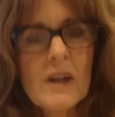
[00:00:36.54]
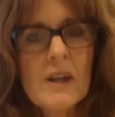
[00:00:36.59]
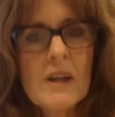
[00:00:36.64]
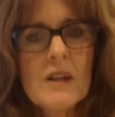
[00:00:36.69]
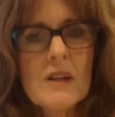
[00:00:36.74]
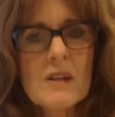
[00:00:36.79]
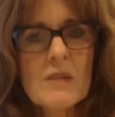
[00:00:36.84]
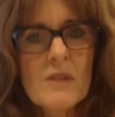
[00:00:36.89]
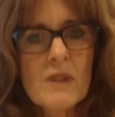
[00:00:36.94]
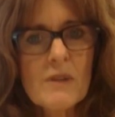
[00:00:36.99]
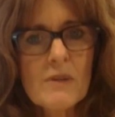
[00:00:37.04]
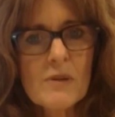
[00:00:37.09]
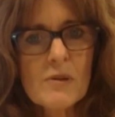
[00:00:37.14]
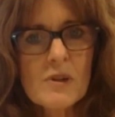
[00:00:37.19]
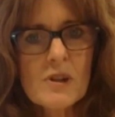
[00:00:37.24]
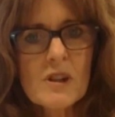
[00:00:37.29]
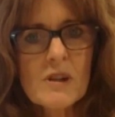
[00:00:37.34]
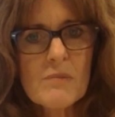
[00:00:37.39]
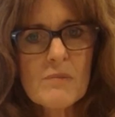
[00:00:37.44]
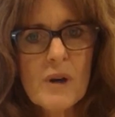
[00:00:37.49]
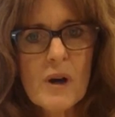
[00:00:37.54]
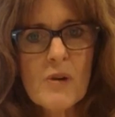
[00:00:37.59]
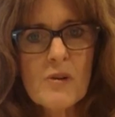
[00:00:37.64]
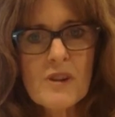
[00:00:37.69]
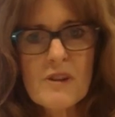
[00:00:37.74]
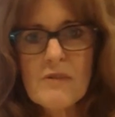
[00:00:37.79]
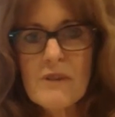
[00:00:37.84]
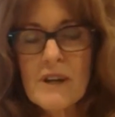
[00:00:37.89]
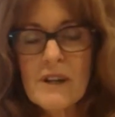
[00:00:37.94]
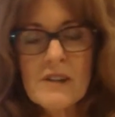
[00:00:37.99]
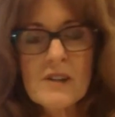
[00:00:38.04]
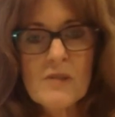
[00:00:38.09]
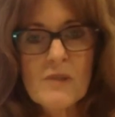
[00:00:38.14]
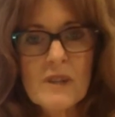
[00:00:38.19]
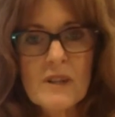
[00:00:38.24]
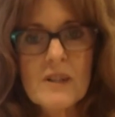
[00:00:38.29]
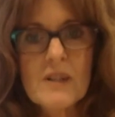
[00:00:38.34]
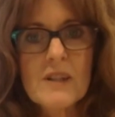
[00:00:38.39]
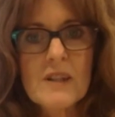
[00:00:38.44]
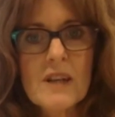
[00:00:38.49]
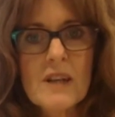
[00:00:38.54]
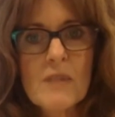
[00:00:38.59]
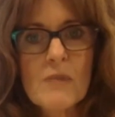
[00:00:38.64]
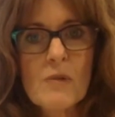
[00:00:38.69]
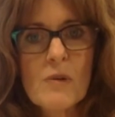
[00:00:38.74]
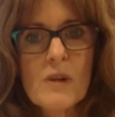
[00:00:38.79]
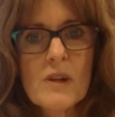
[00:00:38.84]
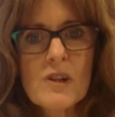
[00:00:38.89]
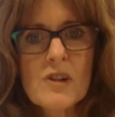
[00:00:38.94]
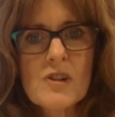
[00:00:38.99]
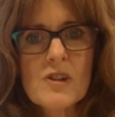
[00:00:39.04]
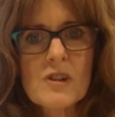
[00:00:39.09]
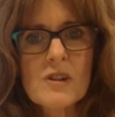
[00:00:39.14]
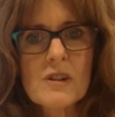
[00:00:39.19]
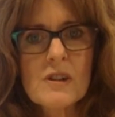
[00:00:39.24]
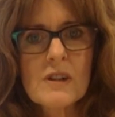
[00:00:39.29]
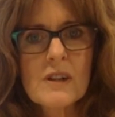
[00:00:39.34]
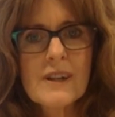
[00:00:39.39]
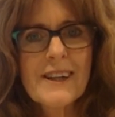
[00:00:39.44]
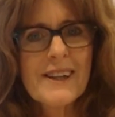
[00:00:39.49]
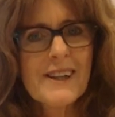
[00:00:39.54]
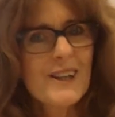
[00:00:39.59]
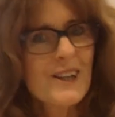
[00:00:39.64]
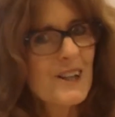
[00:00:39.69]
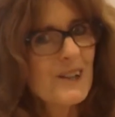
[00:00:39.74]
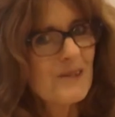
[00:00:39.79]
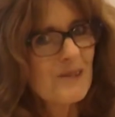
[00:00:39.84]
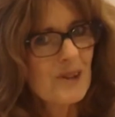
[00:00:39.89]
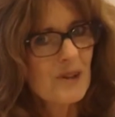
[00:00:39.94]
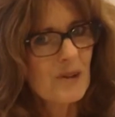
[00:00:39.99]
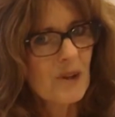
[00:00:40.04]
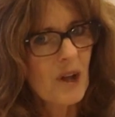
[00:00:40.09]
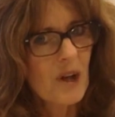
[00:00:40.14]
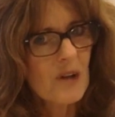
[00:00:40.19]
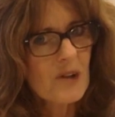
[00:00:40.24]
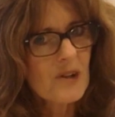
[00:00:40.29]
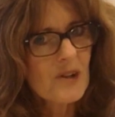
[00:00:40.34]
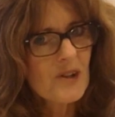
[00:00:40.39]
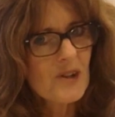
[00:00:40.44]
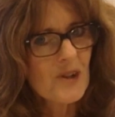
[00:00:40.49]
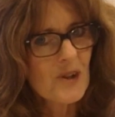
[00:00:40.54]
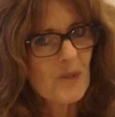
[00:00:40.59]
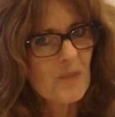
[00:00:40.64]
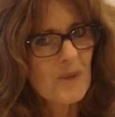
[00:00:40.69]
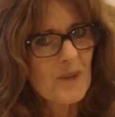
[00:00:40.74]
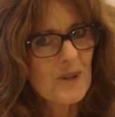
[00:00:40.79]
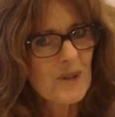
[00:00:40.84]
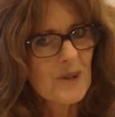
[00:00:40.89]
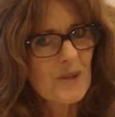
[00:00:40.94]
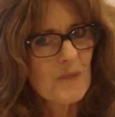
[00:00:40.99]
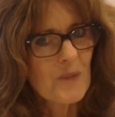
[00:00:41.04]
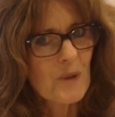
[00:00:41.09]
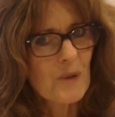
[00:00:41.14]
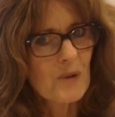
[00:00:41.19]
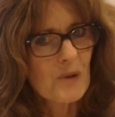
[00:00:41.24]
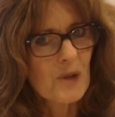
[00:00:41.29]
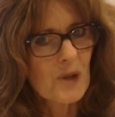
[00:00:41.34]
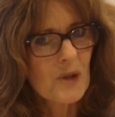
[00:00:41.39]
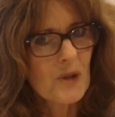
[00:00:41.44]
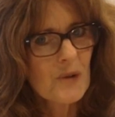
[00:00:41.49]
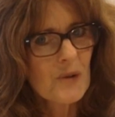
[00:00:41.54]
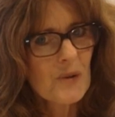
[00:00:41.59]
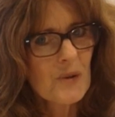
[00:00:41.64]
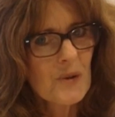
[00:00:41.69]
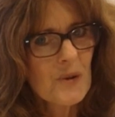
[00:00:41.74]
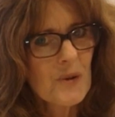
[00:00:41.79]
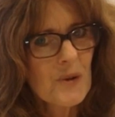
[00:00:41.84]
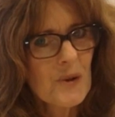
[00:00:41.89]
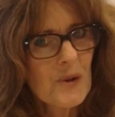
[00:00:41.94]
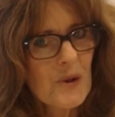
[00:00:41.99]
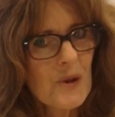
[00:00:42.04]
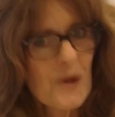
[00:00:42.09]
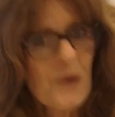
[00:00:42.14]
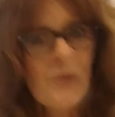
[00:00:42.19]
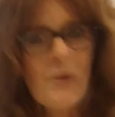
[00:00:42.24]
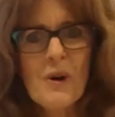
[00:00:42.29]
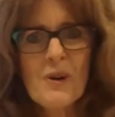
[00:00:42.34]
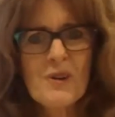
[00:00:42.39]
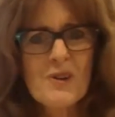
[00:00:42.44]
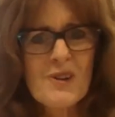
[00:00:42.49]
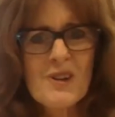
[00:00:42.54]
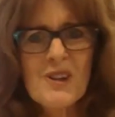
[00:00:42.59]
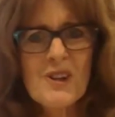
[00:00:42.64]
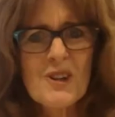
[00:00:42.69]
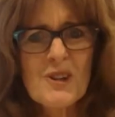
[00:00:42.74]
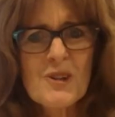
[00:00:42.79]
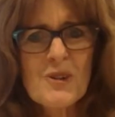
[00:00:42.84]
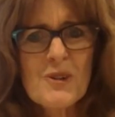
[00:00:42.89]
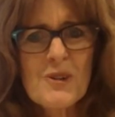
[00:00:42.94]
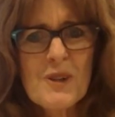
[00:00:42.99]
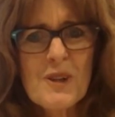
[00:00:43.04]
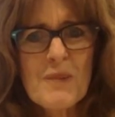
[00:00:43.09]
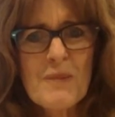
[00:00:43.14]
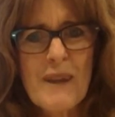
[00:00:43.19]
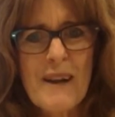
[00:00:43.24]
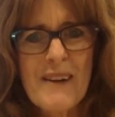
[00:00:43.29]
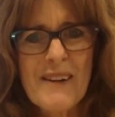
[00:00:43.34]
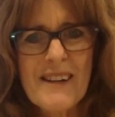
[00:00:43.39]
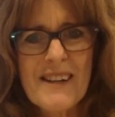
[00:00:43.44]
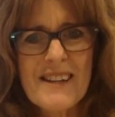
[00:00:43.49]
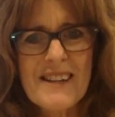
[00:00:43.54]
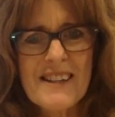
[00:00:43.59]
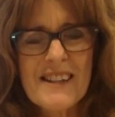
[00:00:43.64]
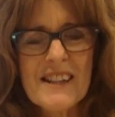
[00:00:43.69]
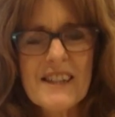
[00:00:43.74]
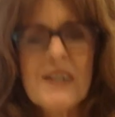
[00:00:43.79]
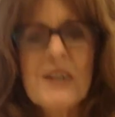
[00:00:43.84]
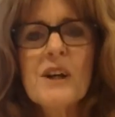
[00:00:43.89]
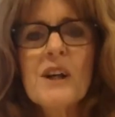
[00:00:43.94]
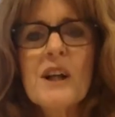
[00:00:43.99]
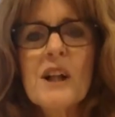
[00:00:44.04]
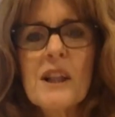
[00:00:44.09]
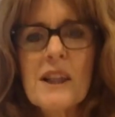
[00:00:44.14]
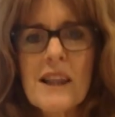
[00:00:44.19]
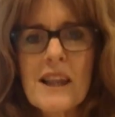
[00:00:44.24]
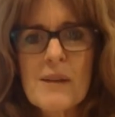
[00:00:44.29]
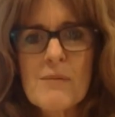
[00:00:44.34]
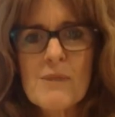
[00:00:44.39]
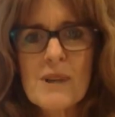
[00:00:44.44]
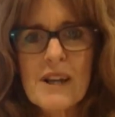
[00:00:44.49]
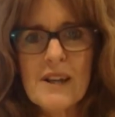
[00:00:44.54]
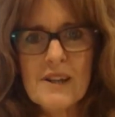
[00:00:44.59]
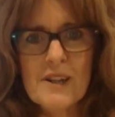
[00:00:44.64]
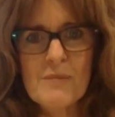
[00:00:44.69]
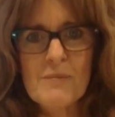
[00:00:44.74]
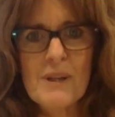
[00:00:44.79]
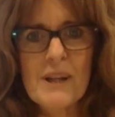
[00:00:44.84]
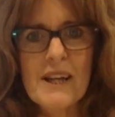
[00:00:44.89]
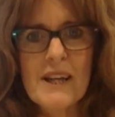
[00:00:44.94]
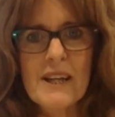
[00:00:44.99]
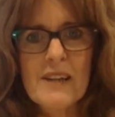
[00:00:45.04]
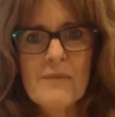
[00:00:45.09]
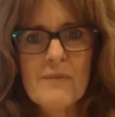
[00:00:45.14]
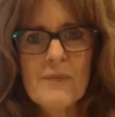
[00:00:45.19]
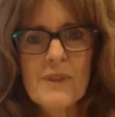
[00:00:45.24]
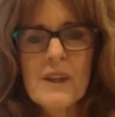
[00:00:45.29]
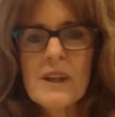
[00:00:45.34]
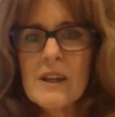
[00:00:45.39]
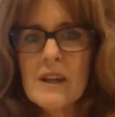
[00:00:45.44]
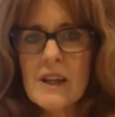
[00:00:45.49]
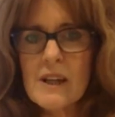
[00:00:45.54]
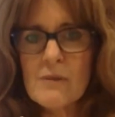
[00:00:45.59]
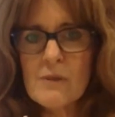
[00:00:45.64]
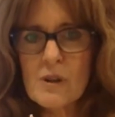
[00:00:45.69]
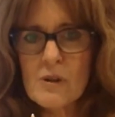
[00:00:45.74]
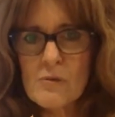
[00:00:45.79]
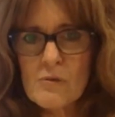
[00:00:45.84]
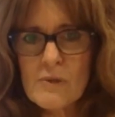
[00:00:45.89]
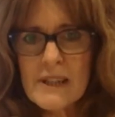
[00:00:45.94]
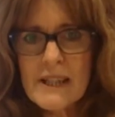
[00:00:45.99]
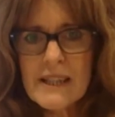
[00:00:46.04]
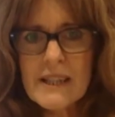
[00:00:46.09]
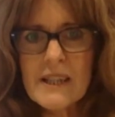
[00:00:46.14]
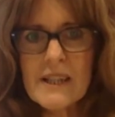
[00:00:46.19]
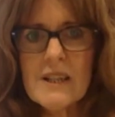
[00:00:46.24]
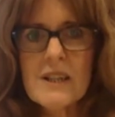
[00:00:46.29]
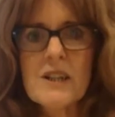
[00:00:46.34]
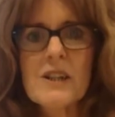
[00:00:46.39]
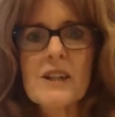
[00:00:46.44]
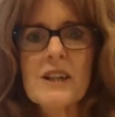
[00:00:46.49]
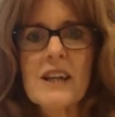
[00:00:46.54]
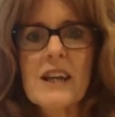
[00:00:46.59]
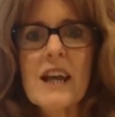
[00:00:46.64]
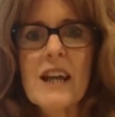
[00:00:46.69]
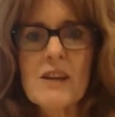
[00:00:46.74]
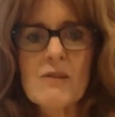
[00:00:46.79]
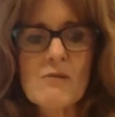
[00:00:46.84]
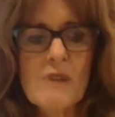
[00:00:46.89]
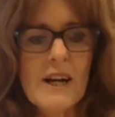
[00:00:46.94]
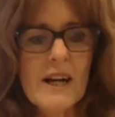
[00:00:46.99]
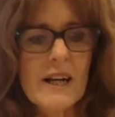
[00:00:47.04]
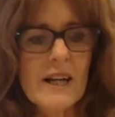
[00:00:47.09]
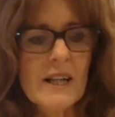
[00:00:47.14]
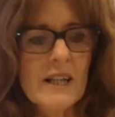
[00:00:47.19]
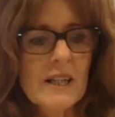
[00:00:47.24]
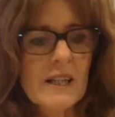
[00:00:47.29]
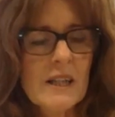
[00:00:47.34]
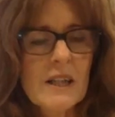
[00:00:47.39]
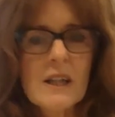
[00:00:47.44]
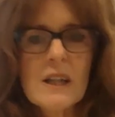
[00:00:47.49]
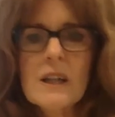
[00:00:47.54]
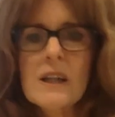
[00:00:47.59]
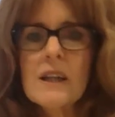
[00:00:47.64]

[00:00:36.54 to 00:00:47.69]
So when I've looked at them both, I've had to ask the same question. Have you lost your business mojo? What on earth are you talking about, Lesley? Let me explain. I'm going to read this so that I get it right.